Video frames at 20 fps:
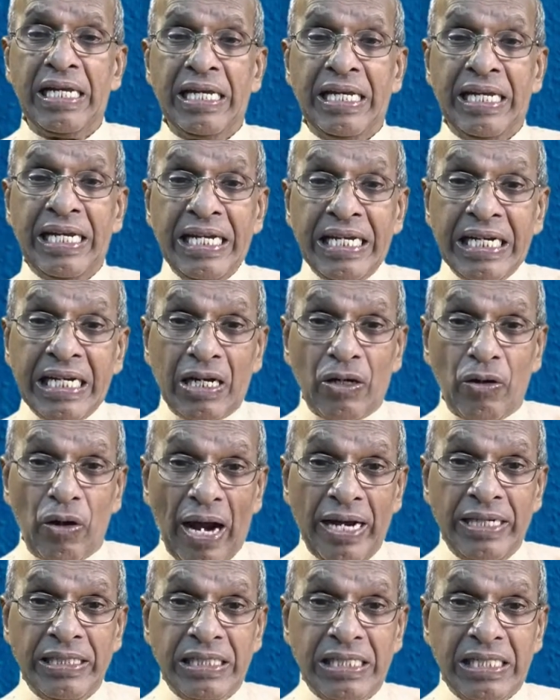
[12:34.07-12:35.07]
in
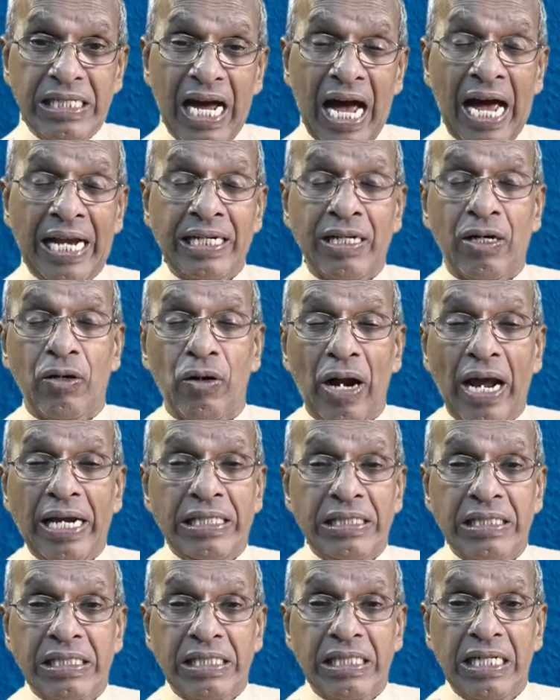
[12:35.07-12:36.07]
Christ and
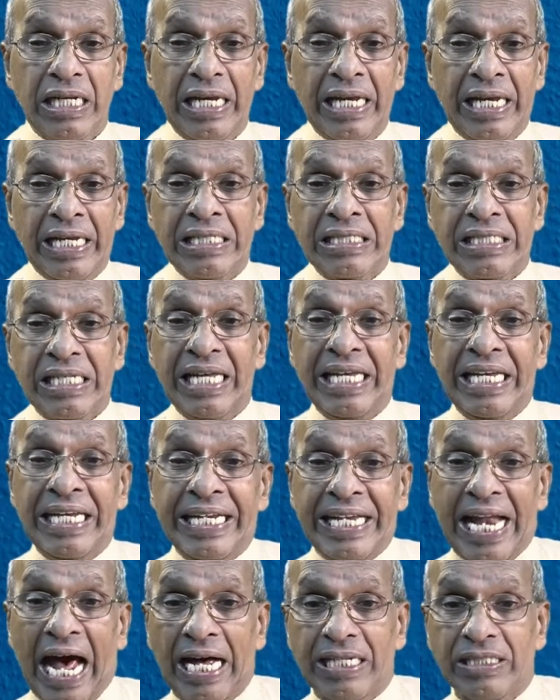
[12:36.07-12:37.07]
Christ is
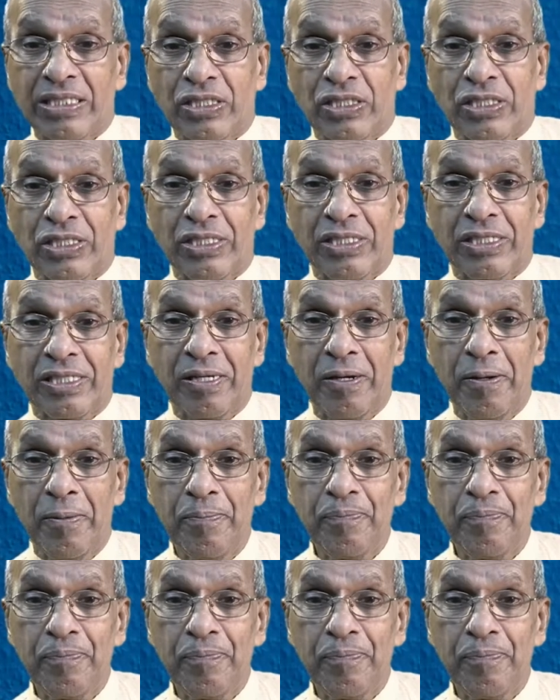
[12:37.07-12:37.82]
in us.